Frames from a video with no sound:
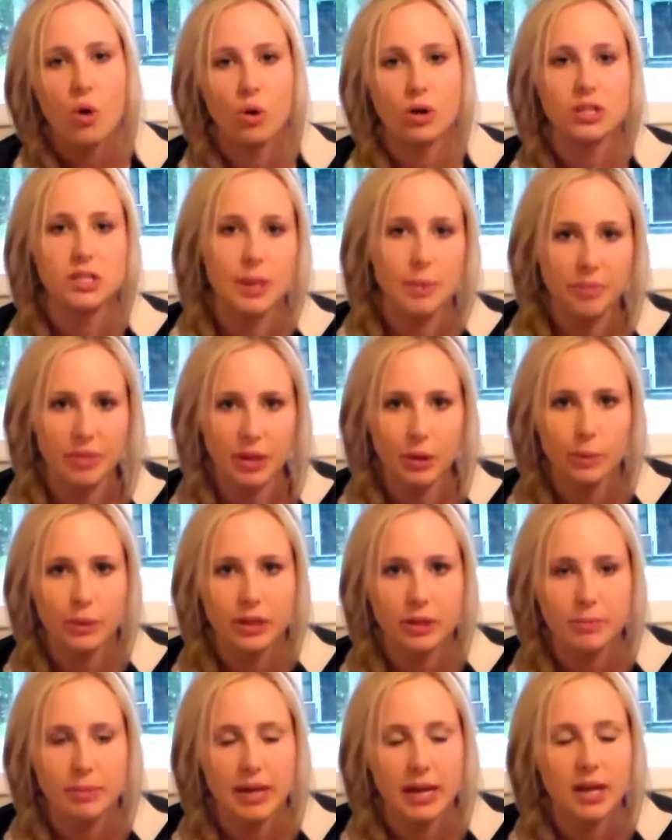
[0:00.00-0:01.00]
or something
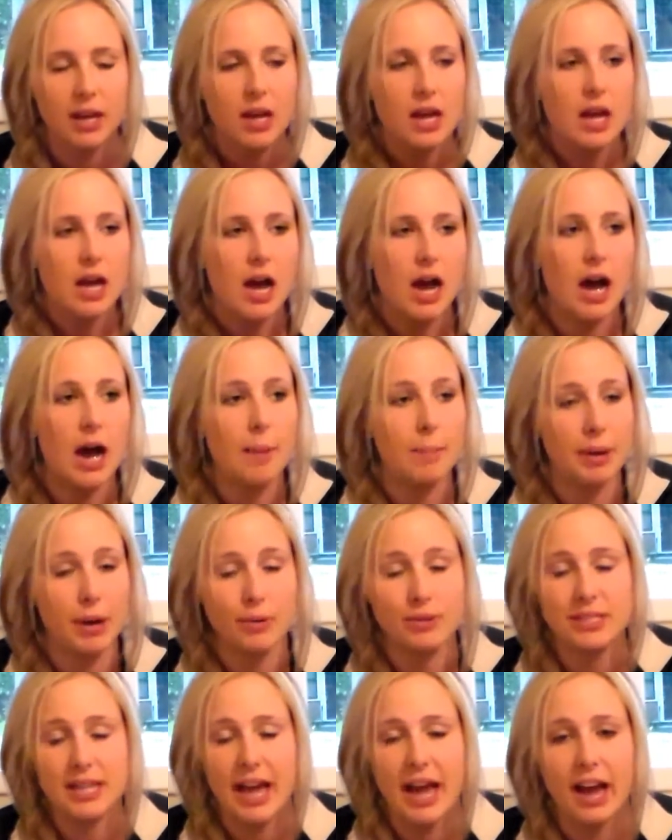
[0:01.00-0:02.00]
with me, but I
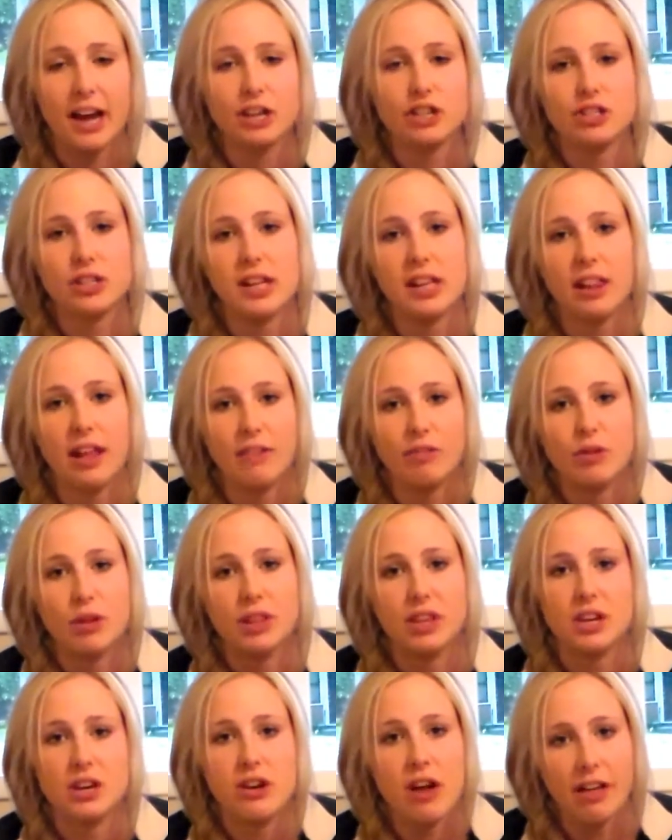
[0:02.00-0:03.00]
was actually left
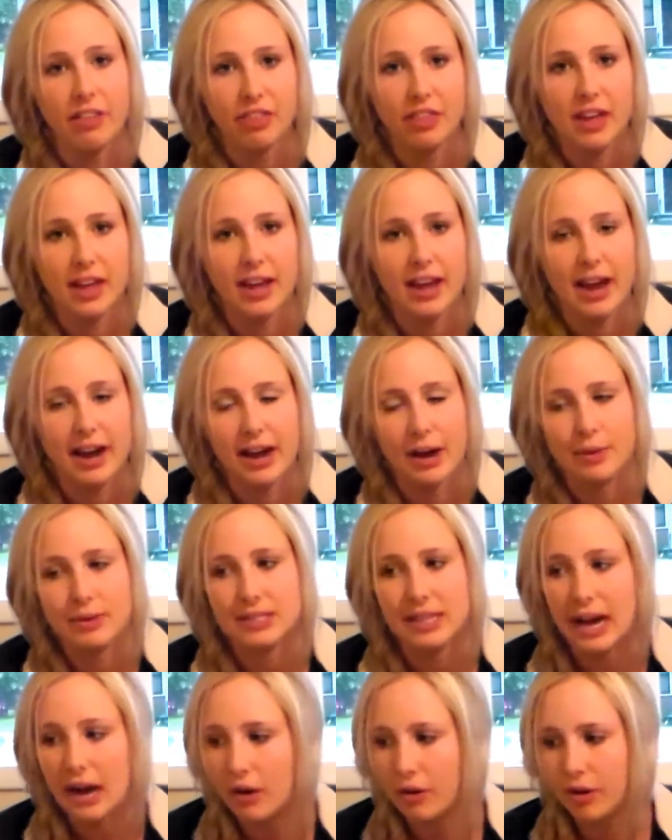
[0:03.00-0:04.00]
with nothing, and I was
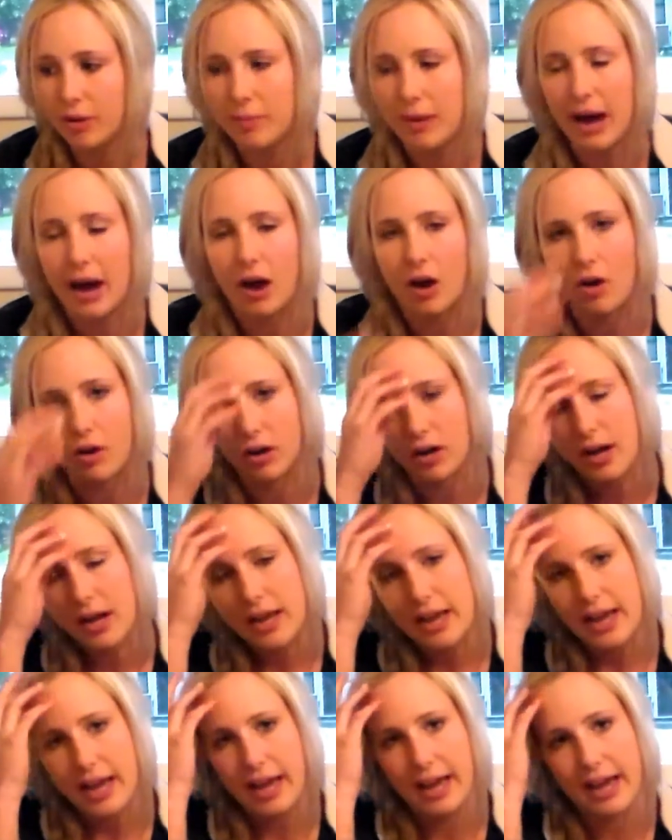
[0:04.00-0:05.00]
out and about,
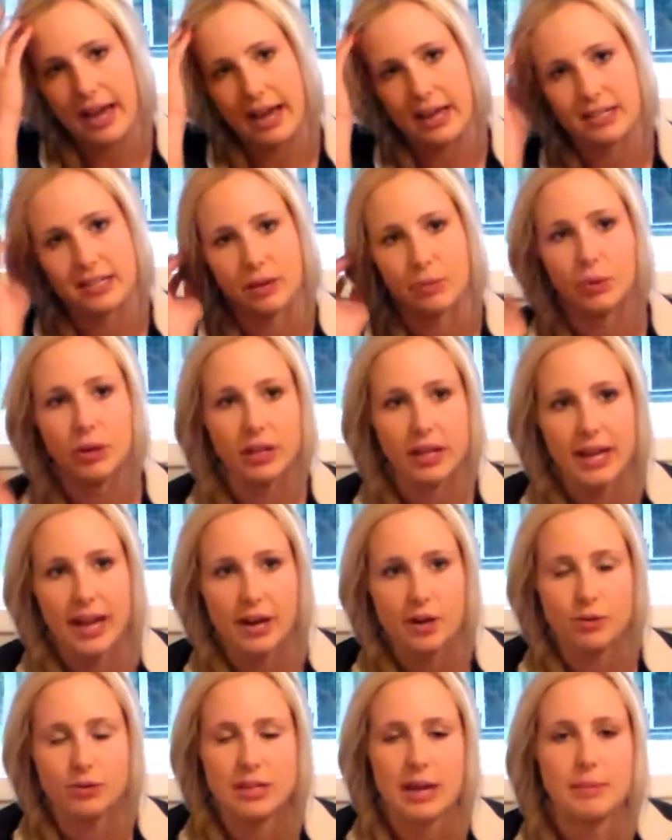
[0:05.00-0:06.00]
and I really
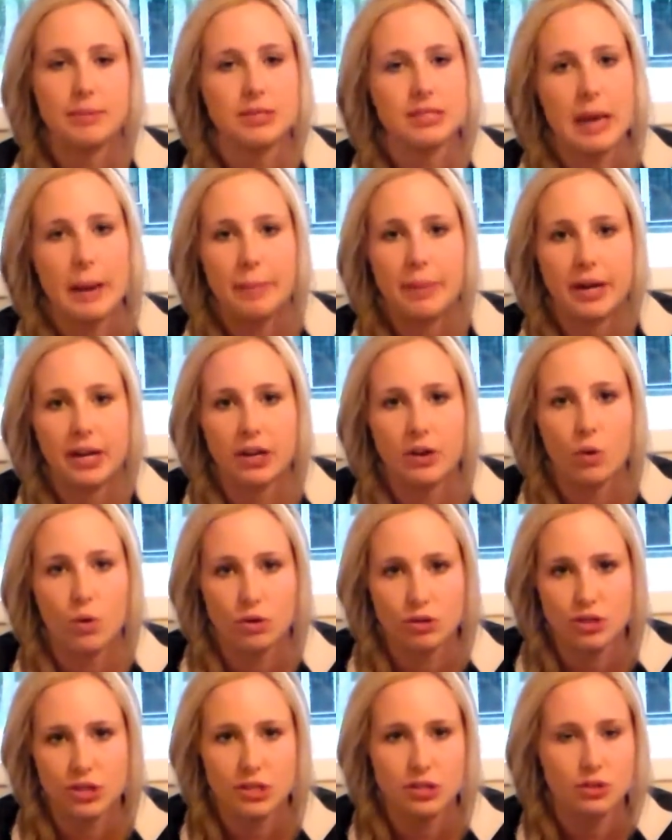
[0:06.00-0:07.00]
had no time to stop at a
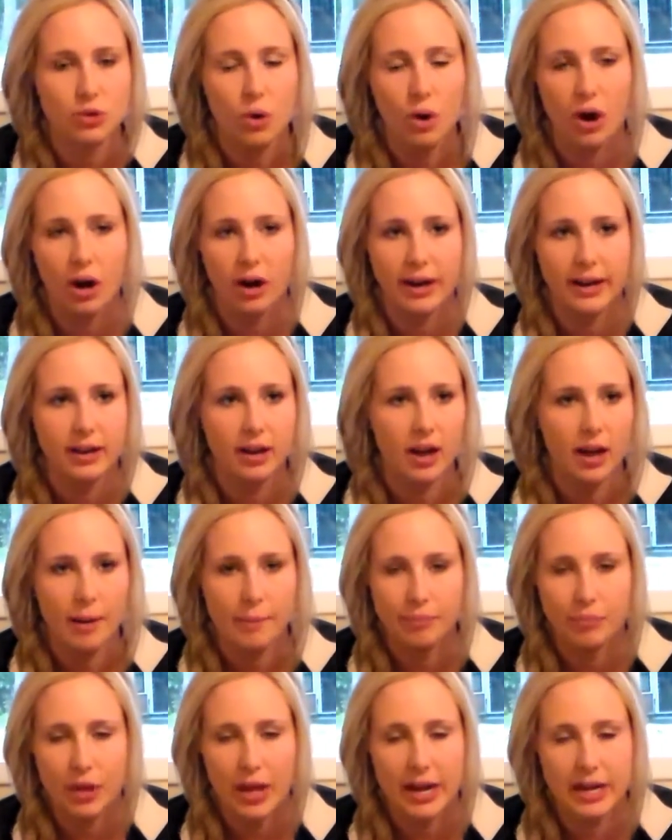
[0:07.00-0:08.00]
grocery store
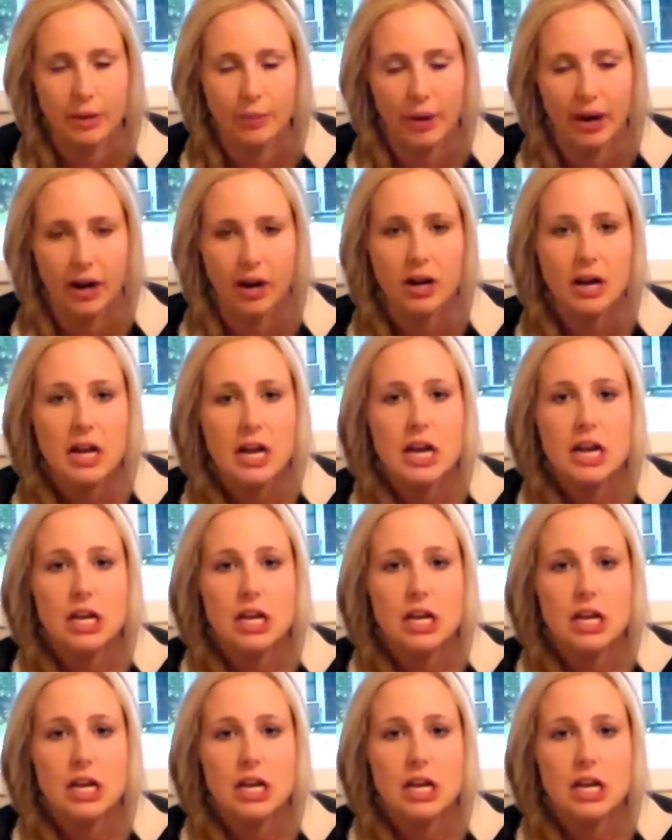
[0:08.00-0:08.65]
anywhere.